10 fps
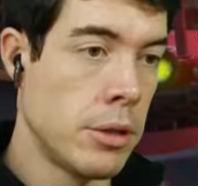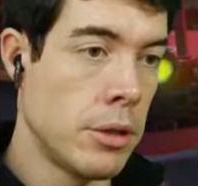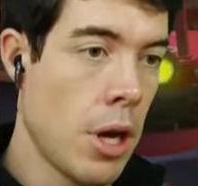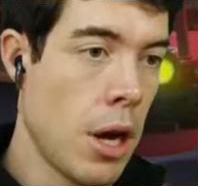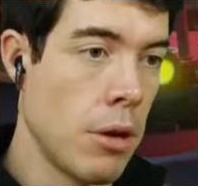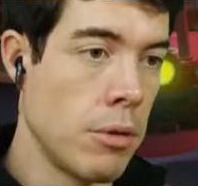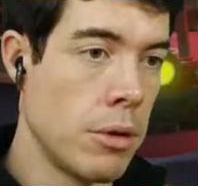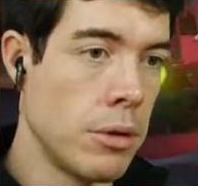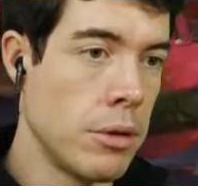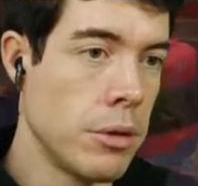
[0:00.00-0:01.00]
Oh,
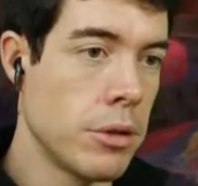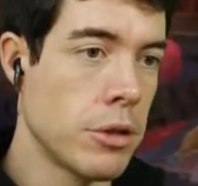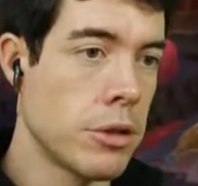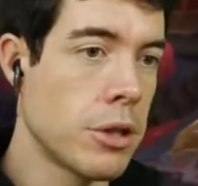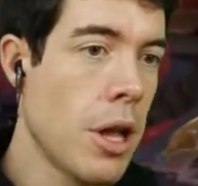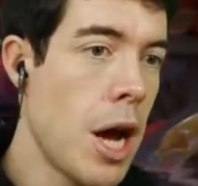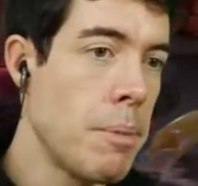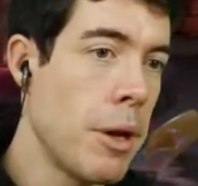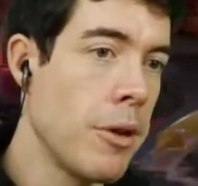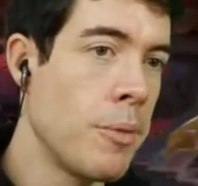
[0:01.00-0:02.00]
there's a
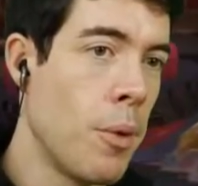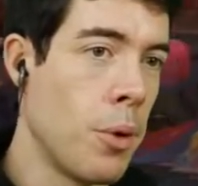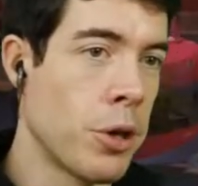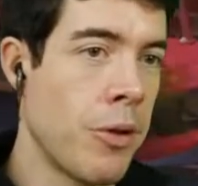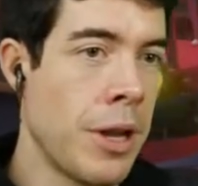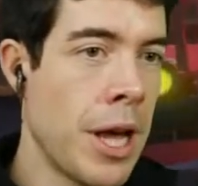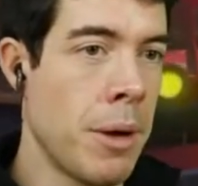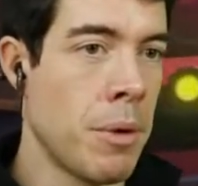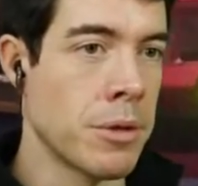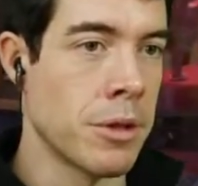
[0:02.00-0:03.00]
slight bit of water in
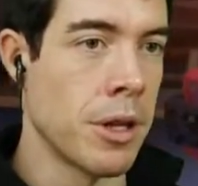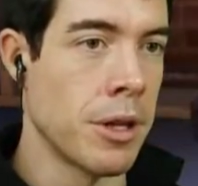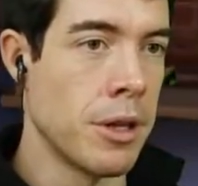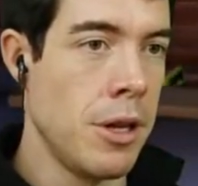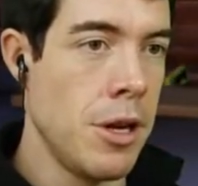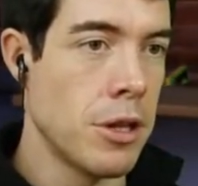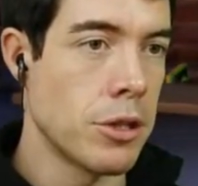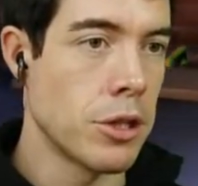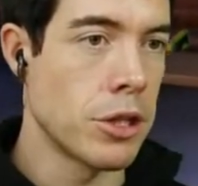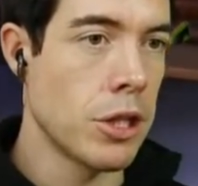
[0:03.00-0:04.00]
there, wasn't there?
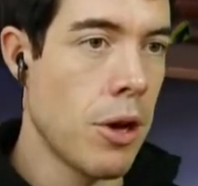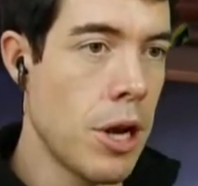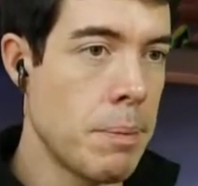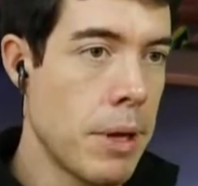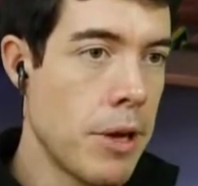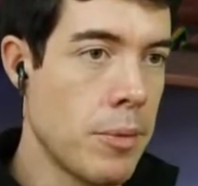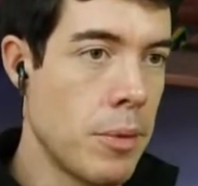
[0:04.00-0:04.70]
Just a slight bit of